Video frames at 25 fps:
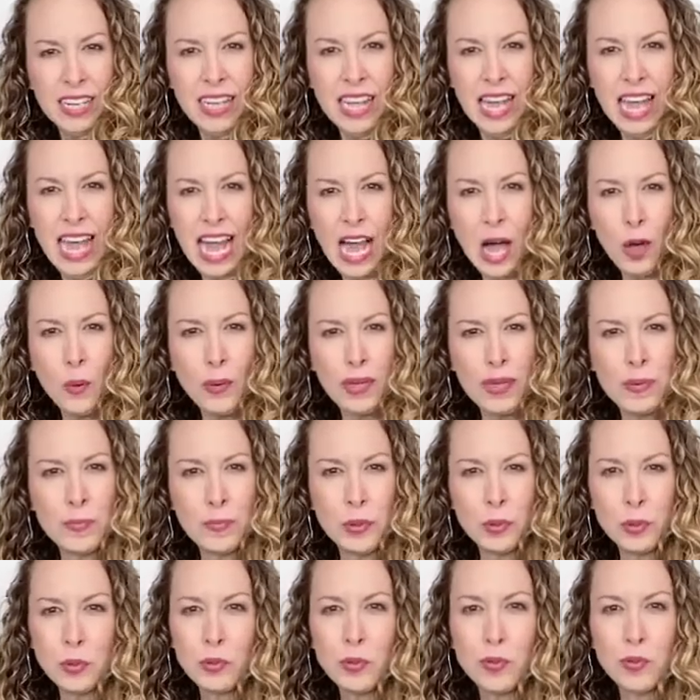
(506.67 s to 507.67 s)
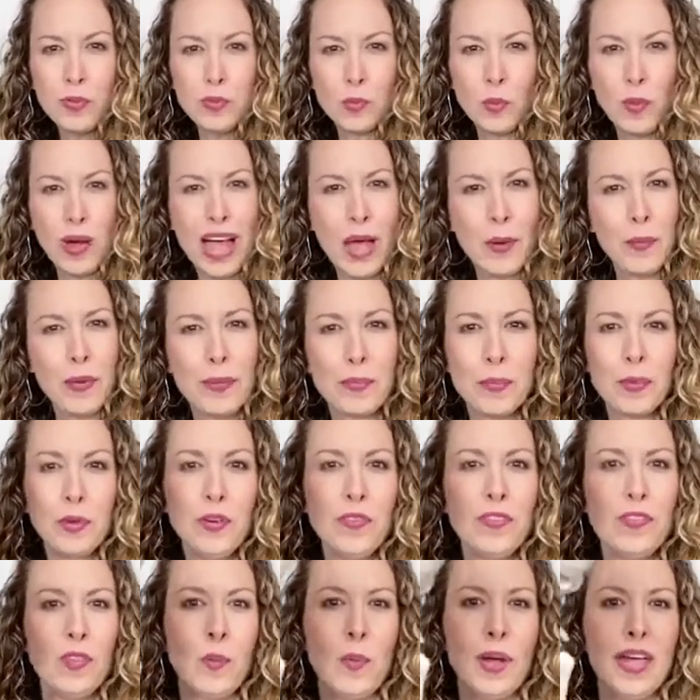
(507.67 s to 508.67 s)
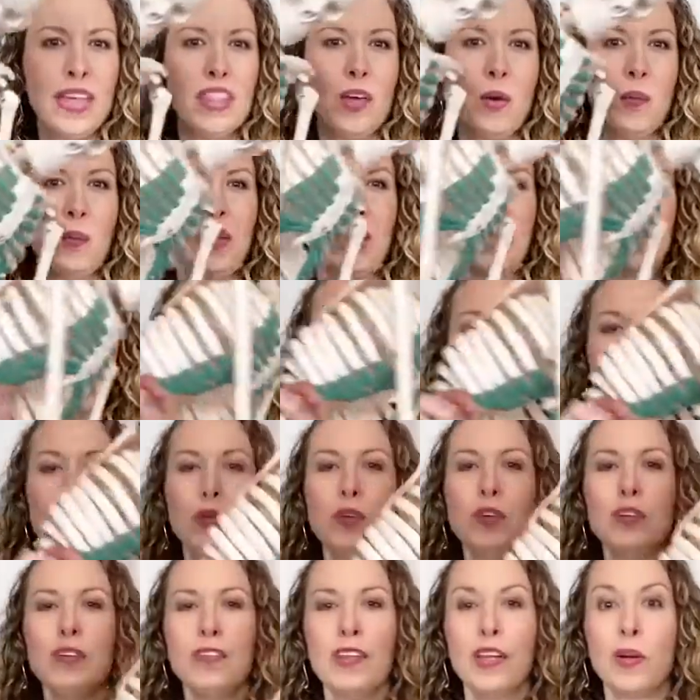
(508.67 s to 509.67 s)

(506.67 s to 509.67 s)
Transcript: how we move, why we move the way that we move,